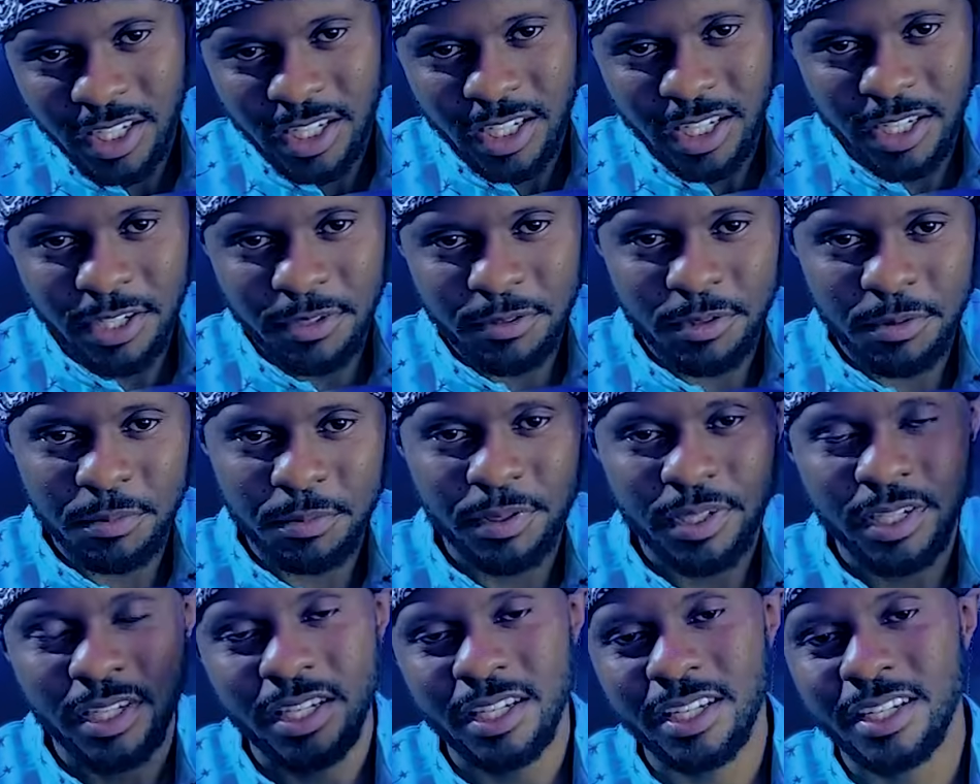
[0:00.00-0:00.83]
How you
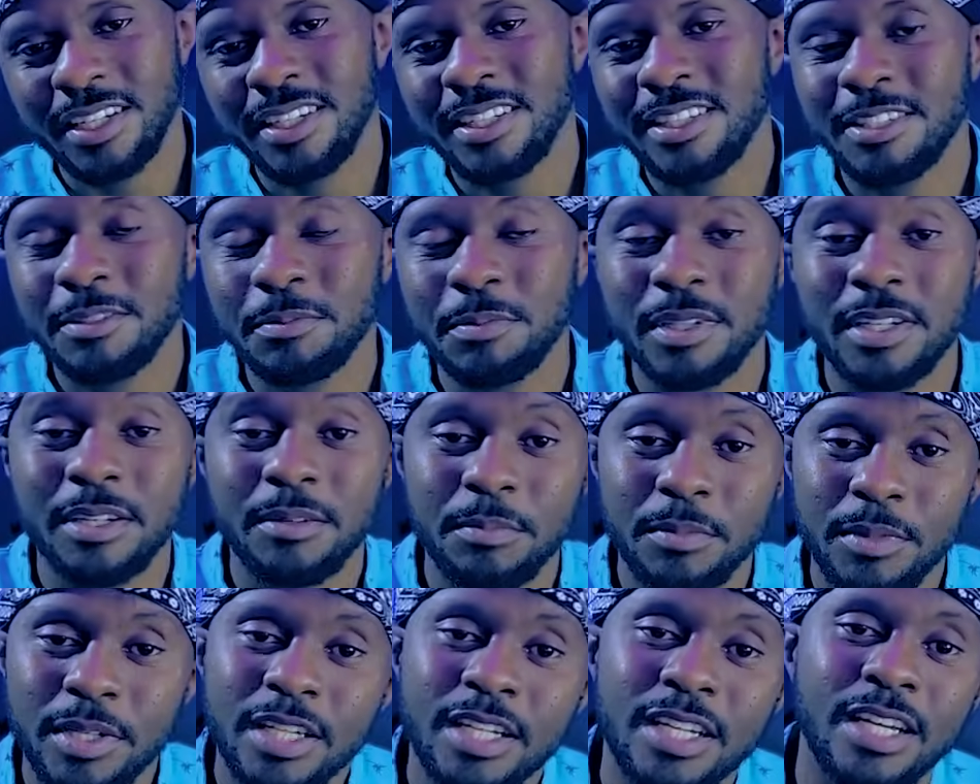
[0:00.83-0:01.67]
been? It's been a
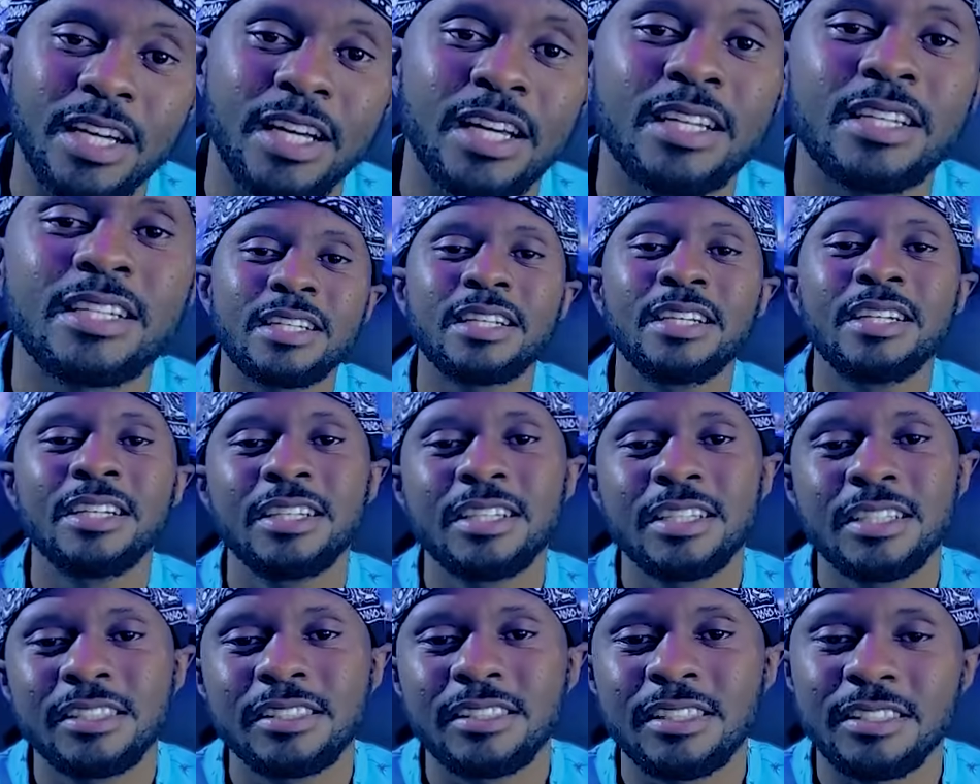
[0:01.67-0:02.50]
minute
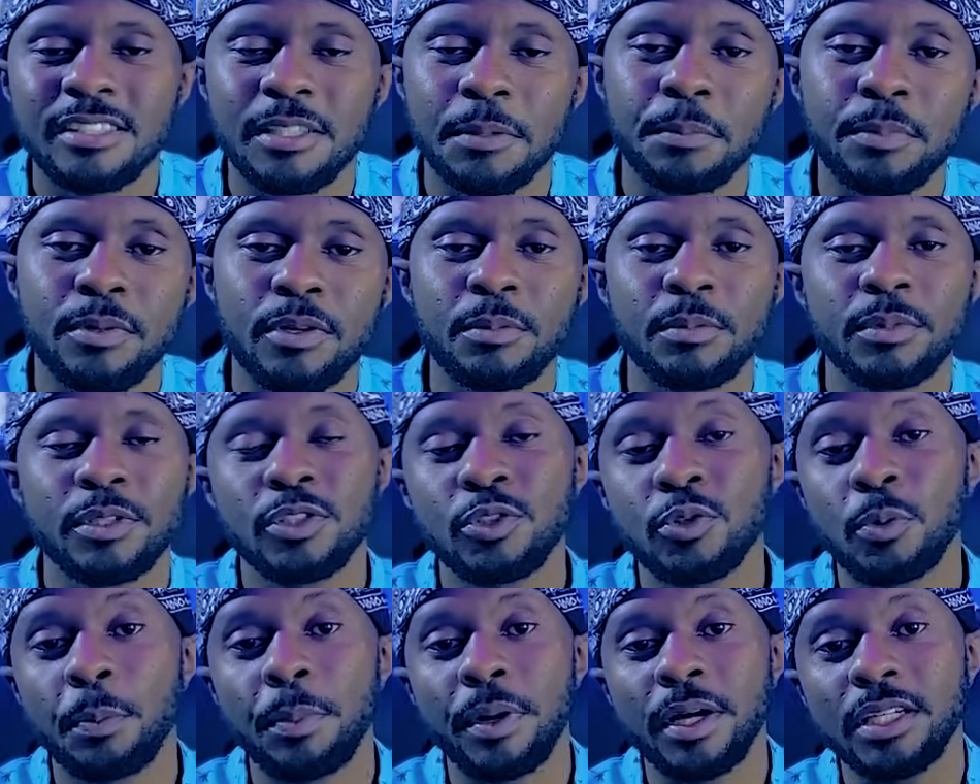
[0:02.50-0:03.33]
since I
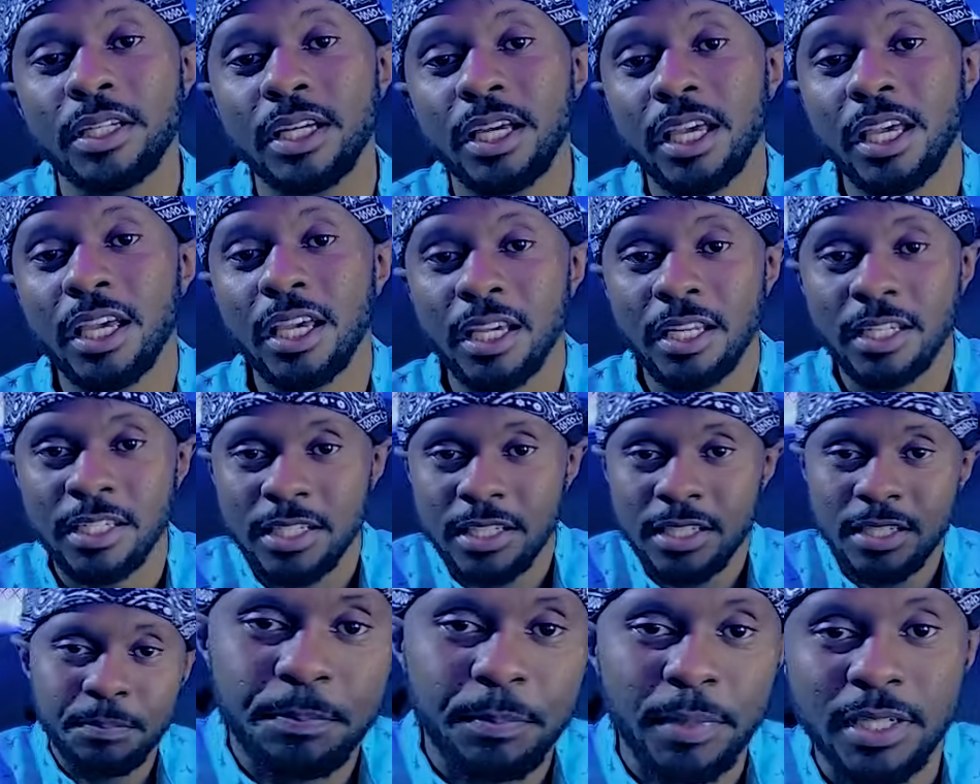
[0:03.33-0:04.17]
promised you part
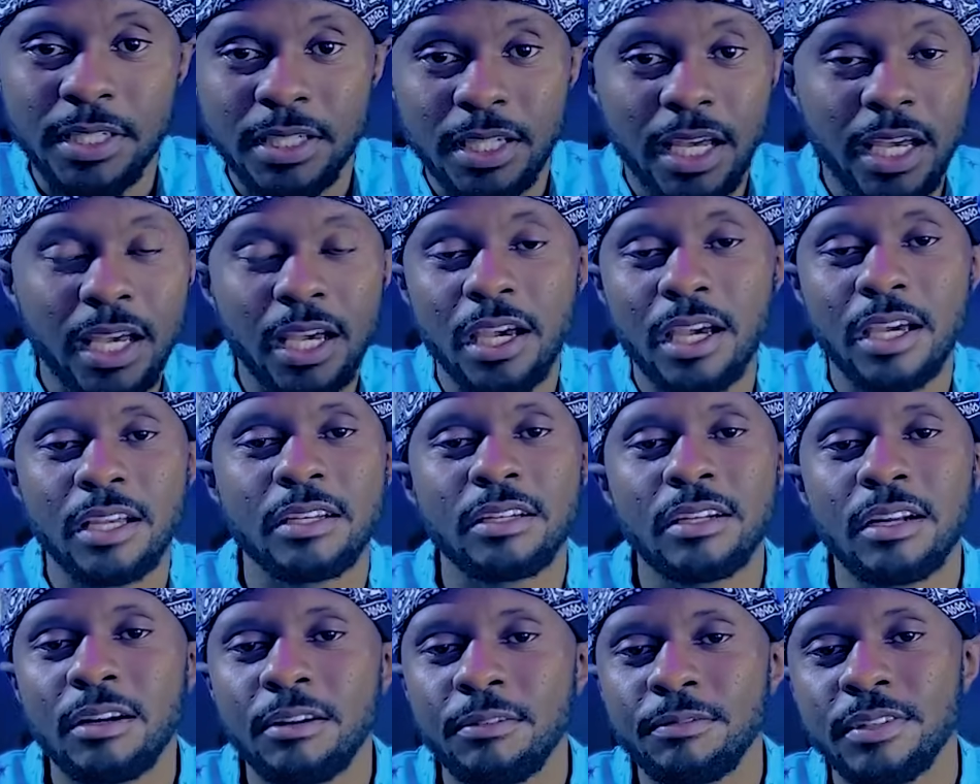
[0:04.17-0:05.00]
8
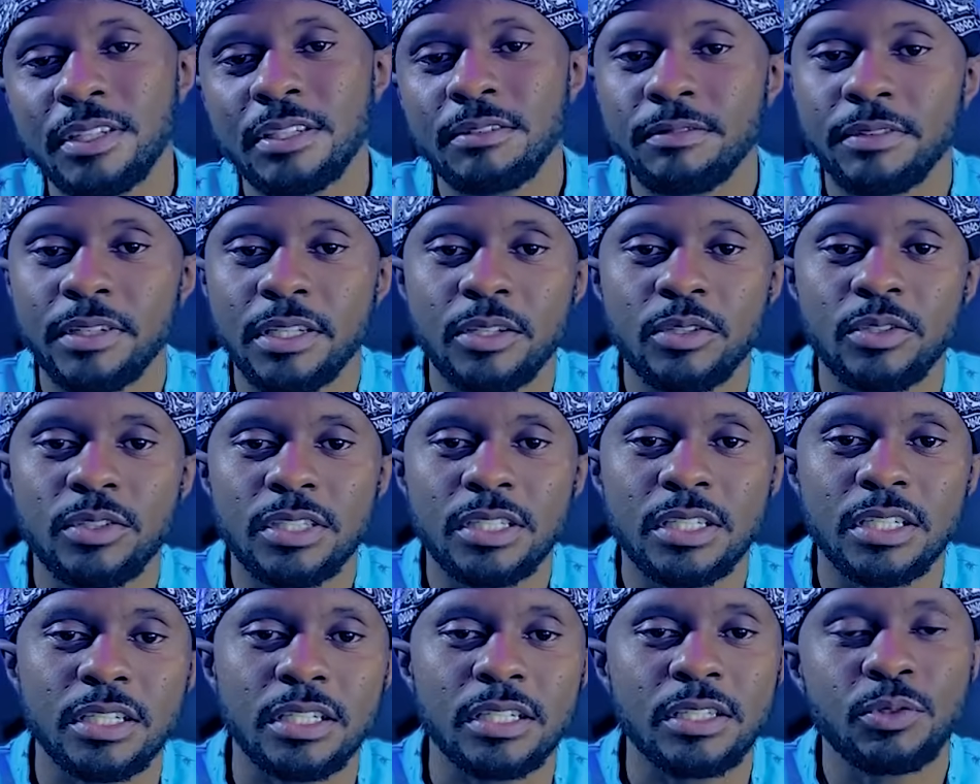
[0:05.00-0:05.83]
of this video
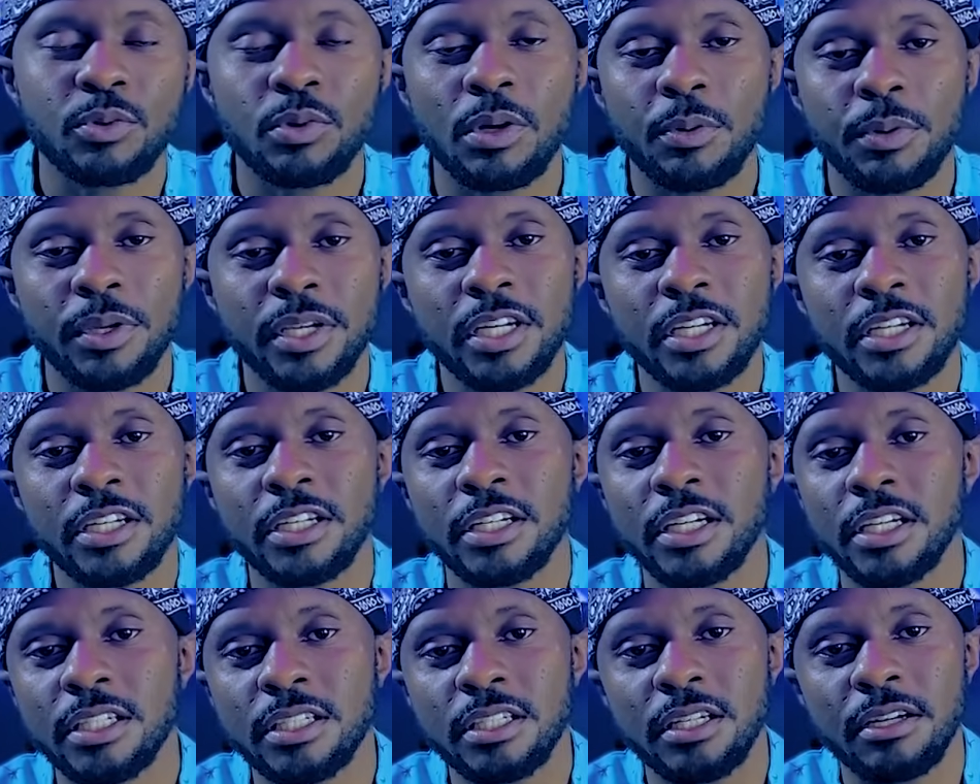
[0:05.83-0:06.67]
series where we
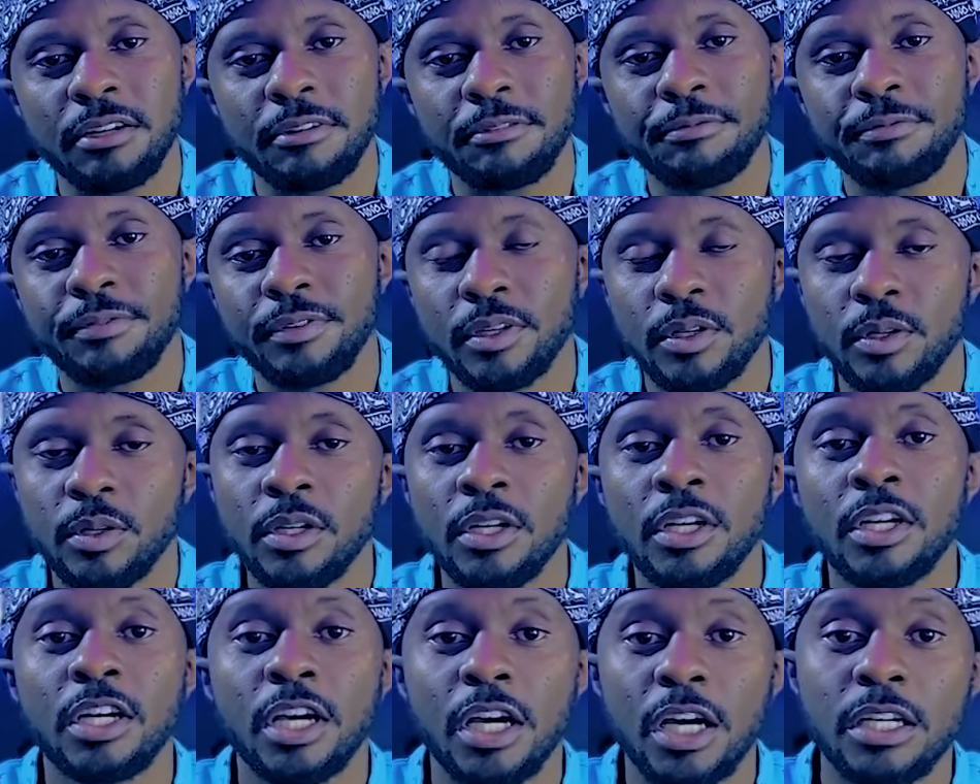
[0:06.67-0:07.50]
create, review,
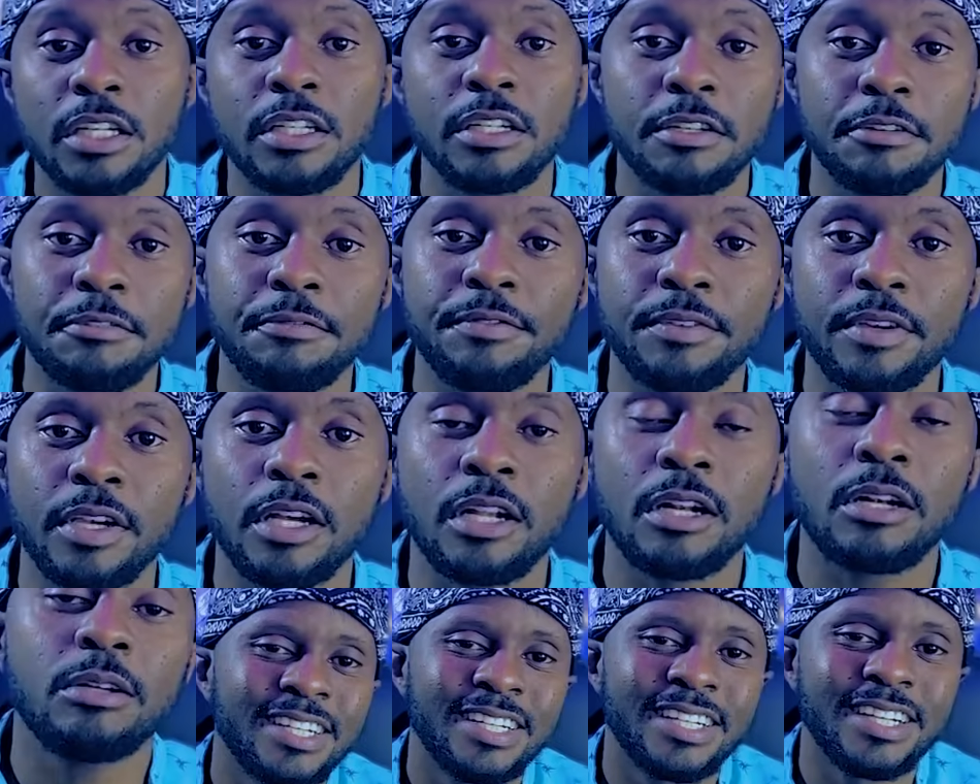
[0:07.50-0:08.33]
and
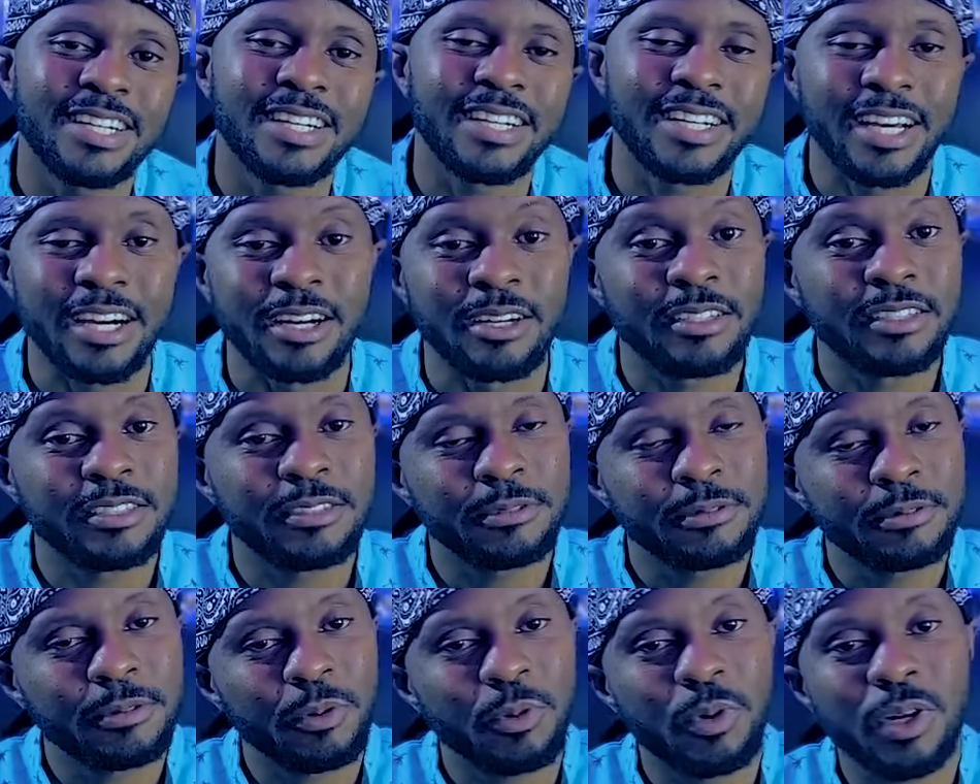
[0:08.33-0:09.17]
reveal. Now,
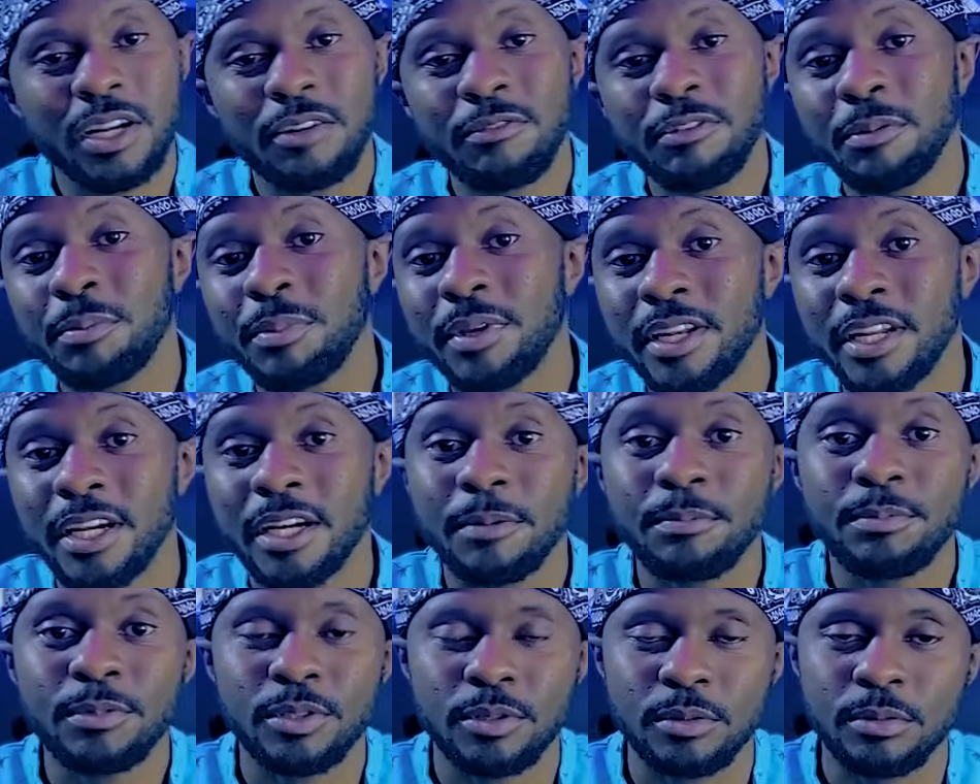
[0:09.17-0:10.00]
what have I been
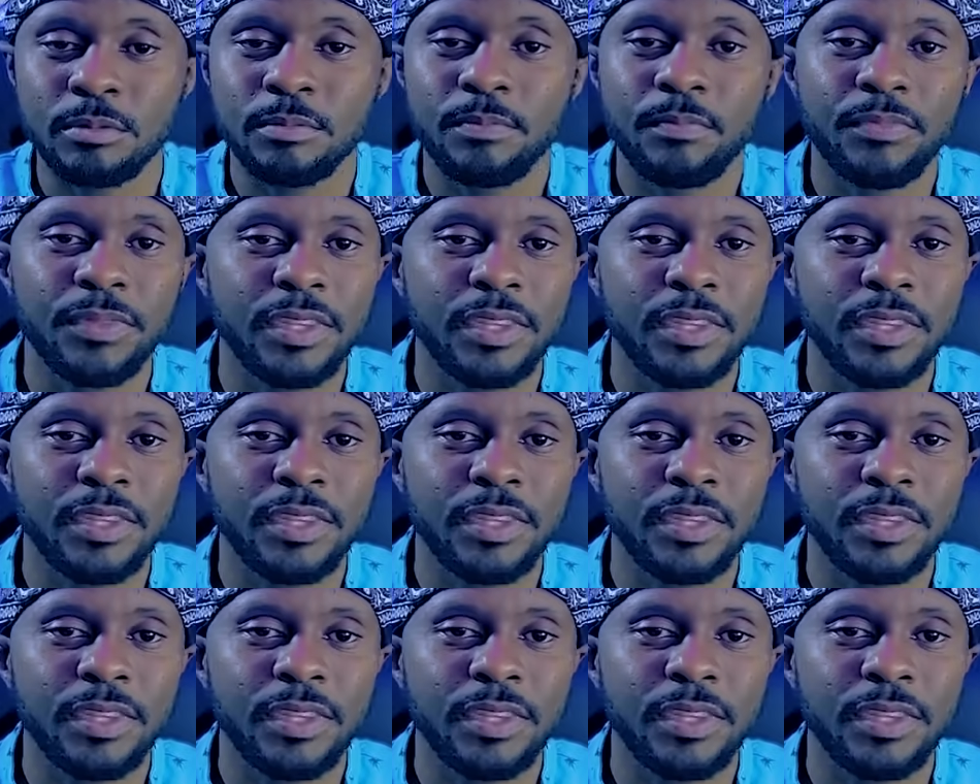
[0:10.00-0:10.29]
up to?